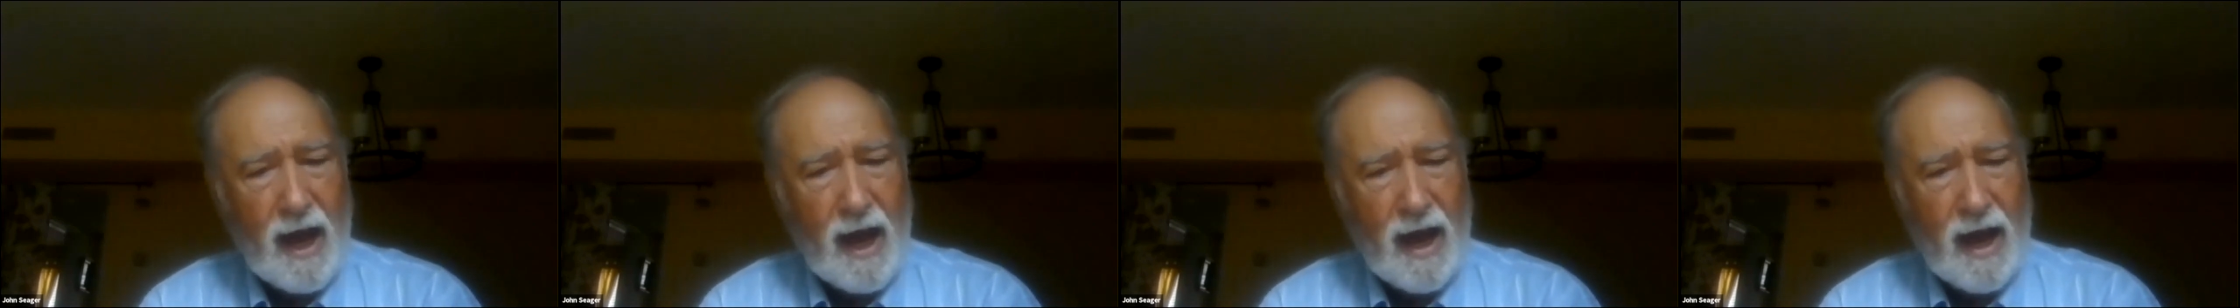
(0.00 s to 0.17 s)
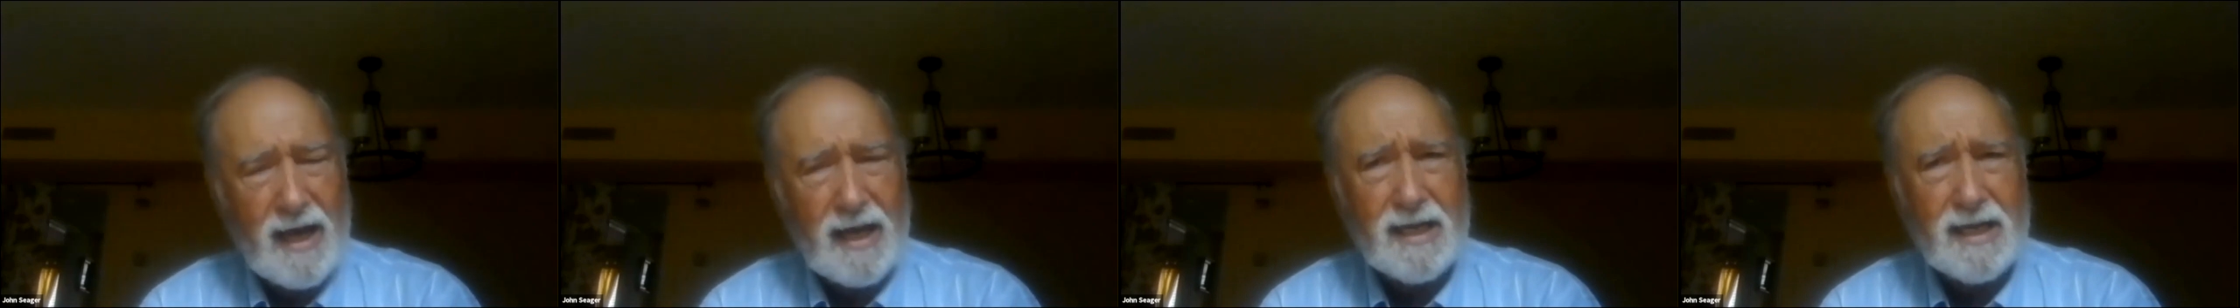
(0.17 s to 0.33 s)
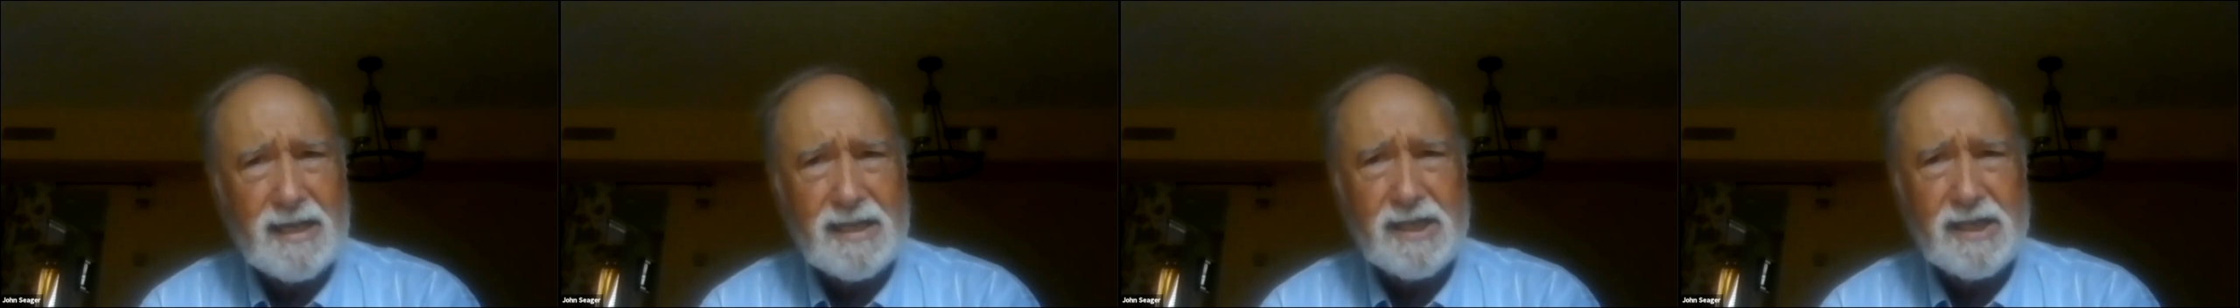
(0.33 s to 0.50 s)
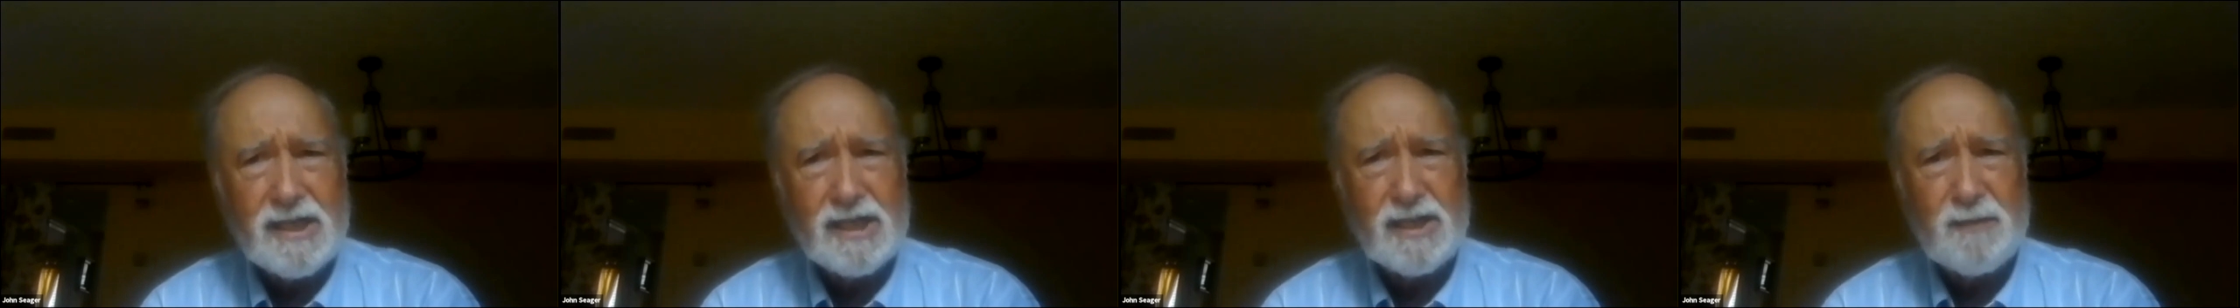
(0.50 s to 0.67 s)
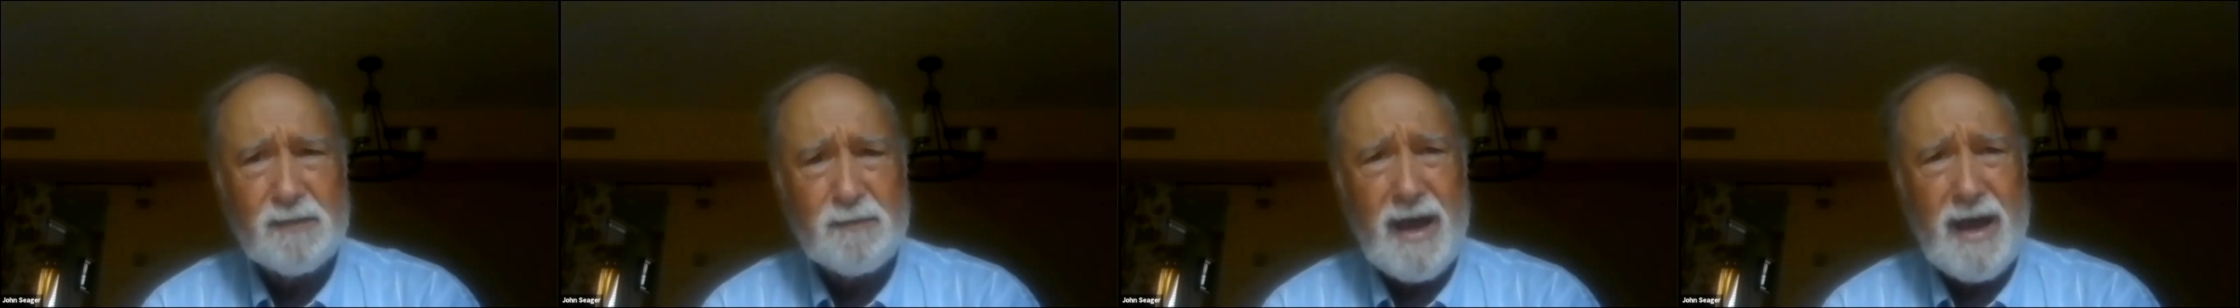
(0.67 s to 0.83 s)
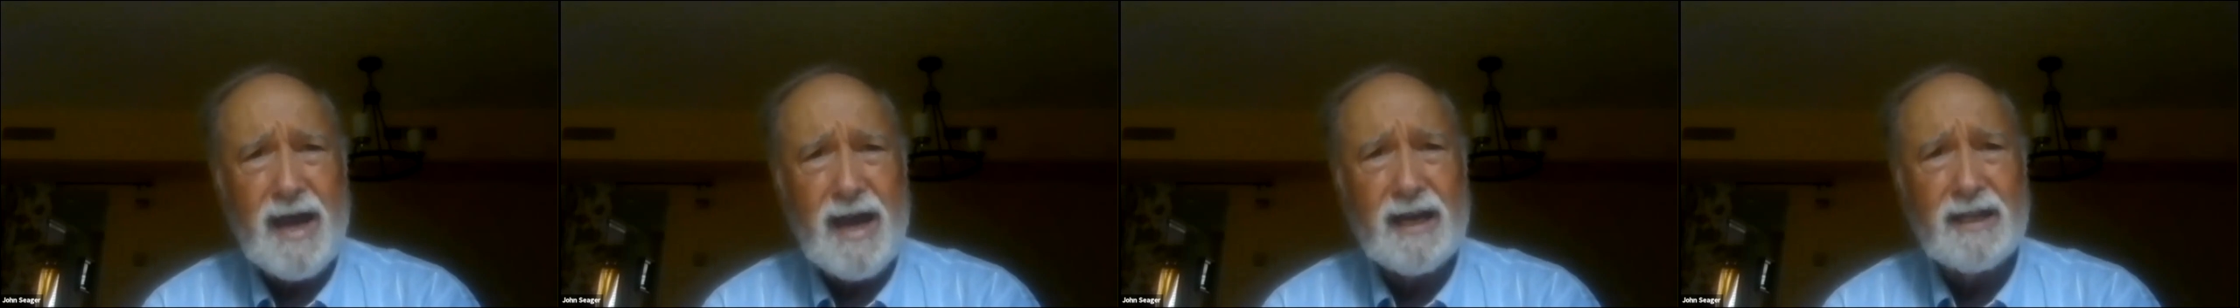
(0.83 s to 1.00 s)
I
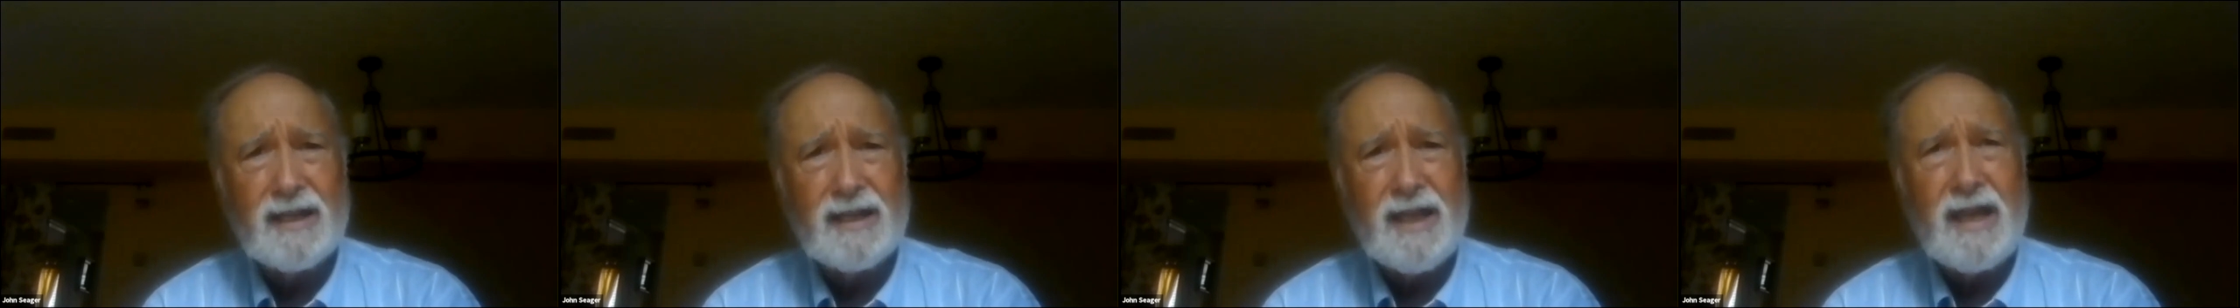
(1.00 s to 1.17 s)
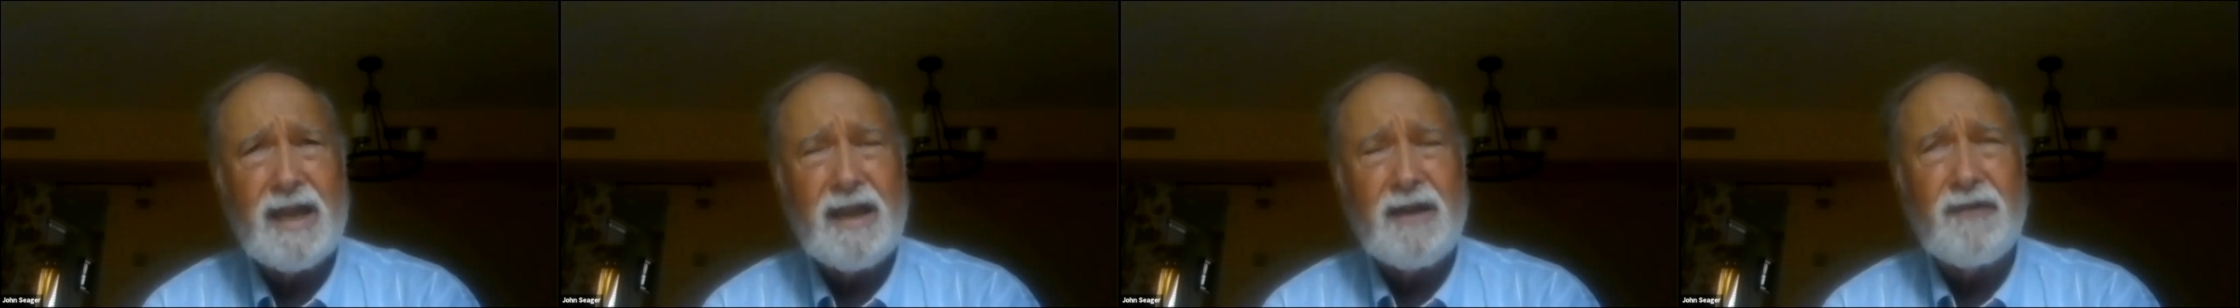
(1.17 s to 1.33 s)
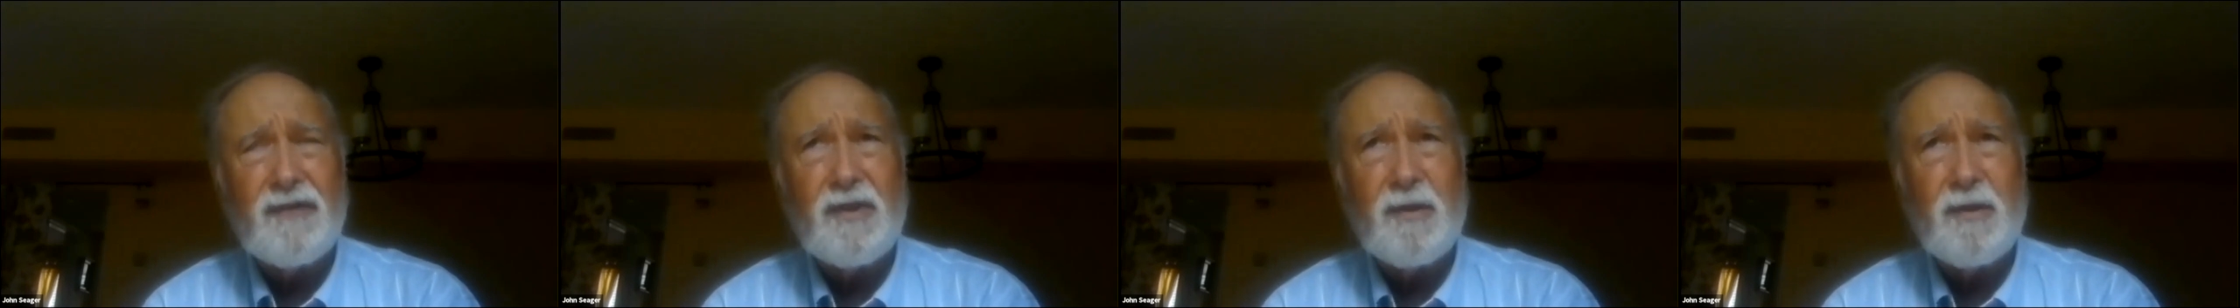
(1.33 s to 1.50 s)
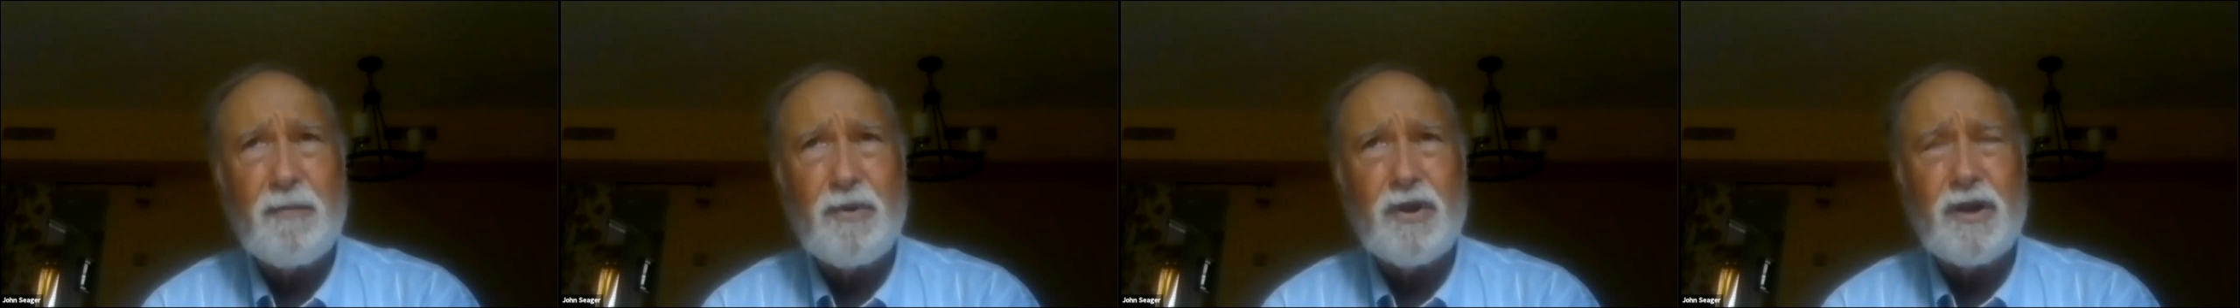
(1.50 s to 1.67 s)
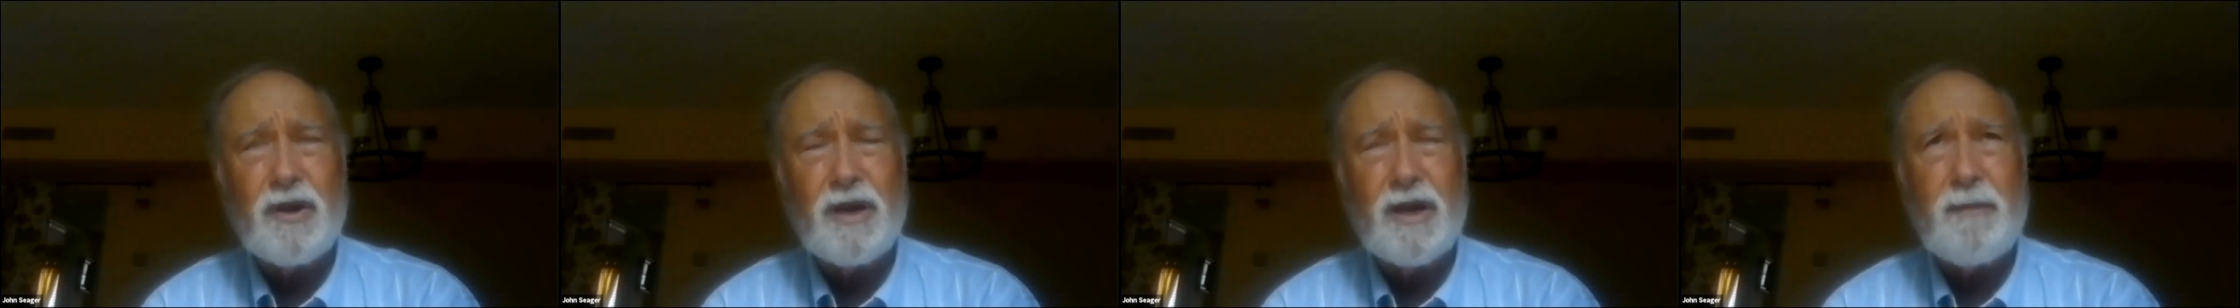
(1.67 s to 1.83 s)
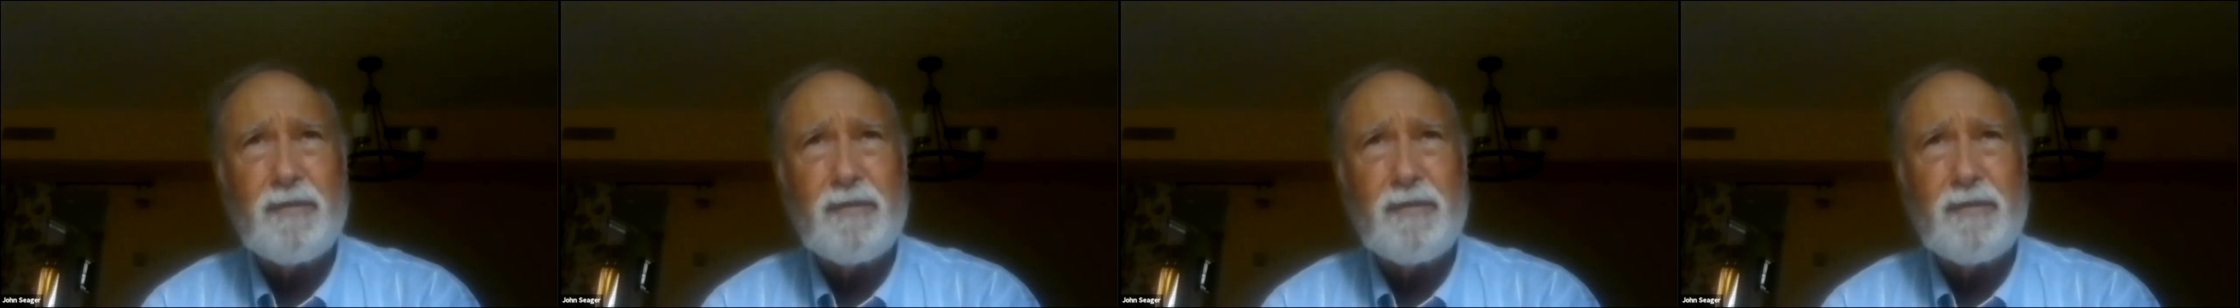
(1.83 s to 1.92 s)
suspect that if the book